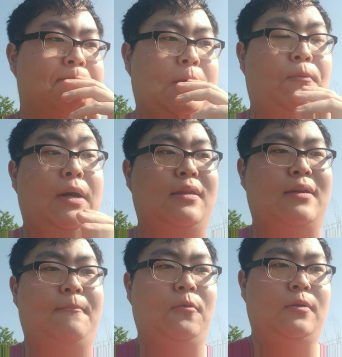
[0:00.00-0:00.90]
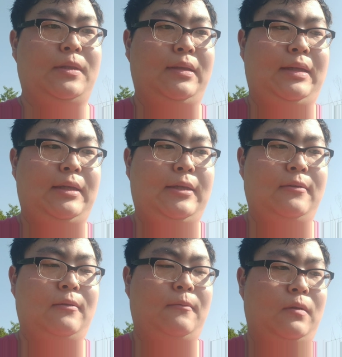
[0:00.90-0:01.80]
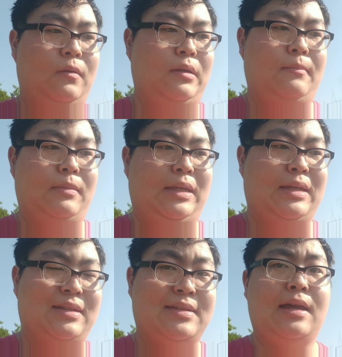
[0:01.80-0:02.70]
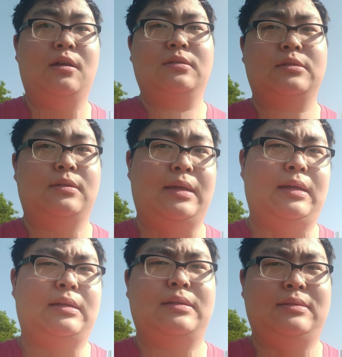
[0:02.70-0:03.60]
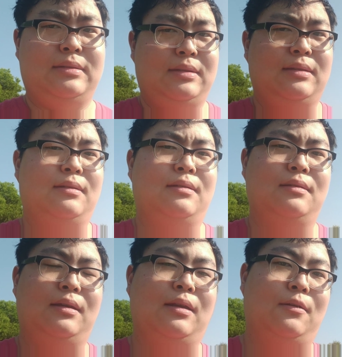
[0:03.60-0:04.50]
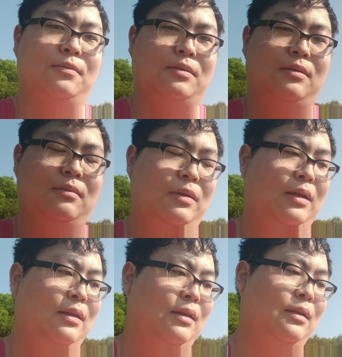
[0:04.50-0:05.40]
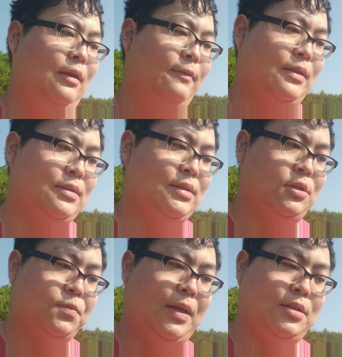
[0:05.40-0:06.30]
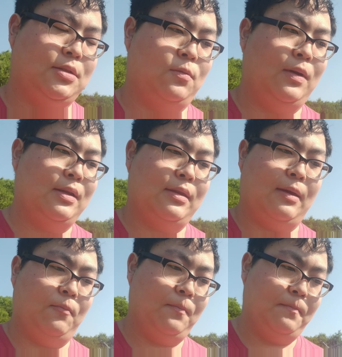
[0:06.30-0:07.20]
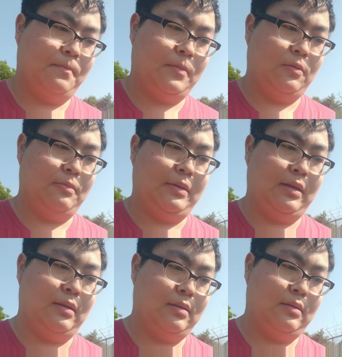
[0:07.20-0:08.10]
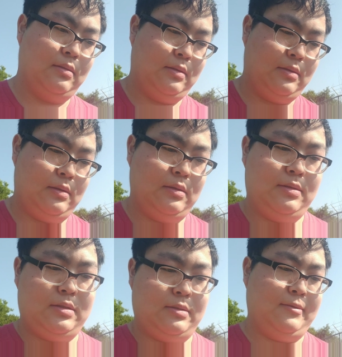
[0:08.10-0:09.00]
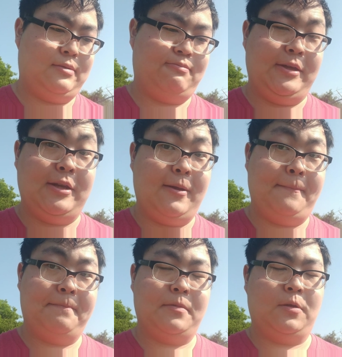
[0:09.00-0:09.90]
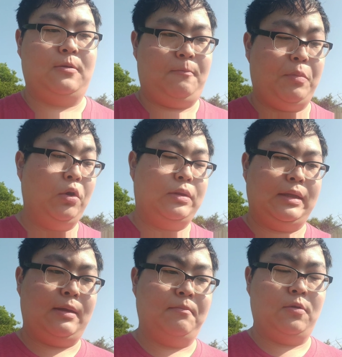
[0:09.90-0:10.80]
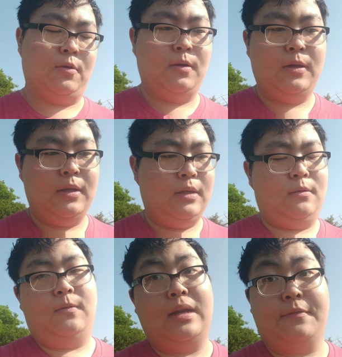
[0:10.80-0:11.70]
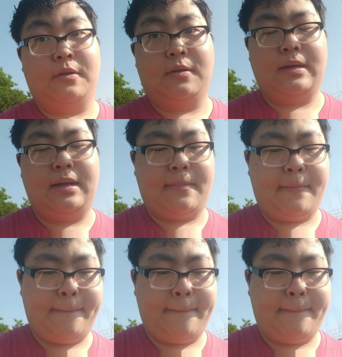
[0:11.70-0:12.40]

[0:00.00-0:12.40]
one of them would be kicked out, or like, you know, leave in the situation. One of them would be split up, or both of them, or whatever, right?